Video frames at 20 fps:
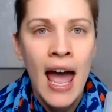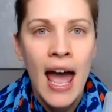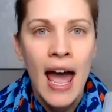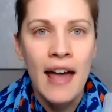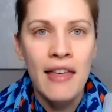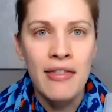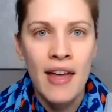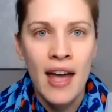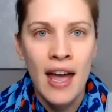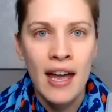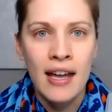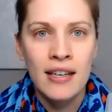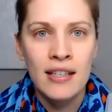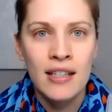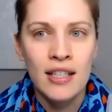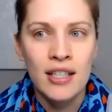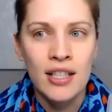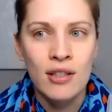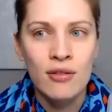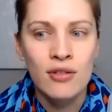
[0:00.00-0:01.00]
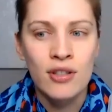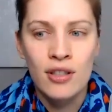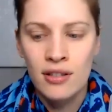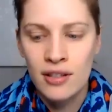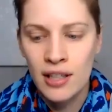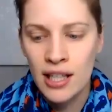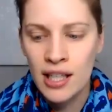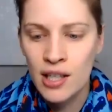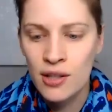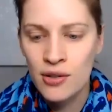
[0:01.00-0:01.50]
And then you look
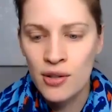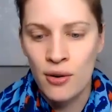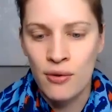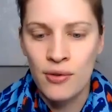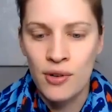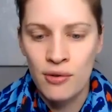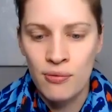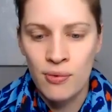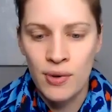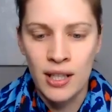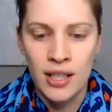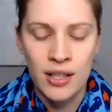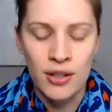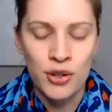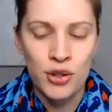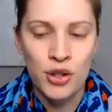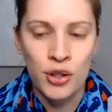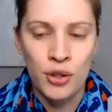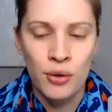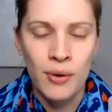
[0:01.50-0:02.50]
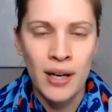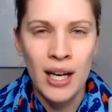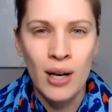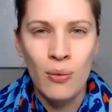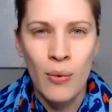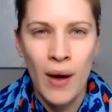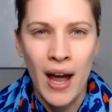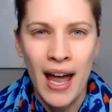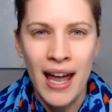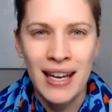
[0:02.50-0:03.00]
like you don't know what you're doing
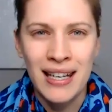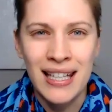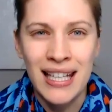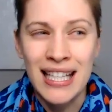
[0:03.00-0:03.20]
when